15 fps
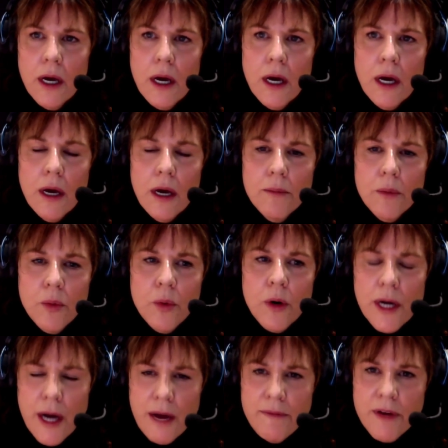
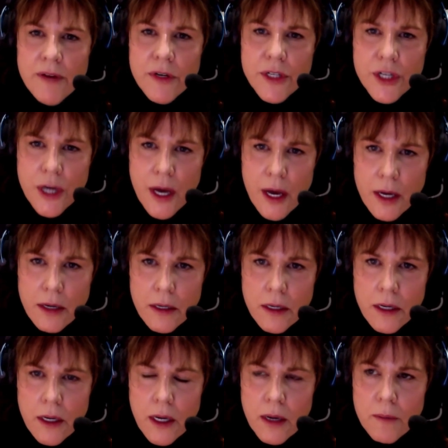work I've ever done
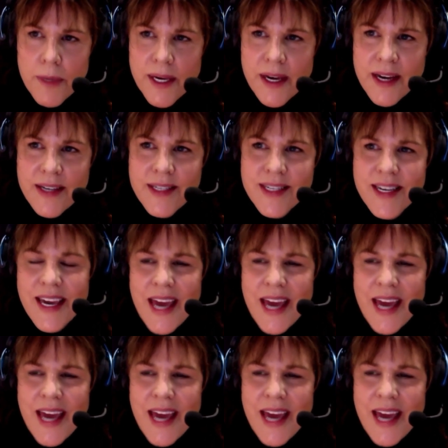because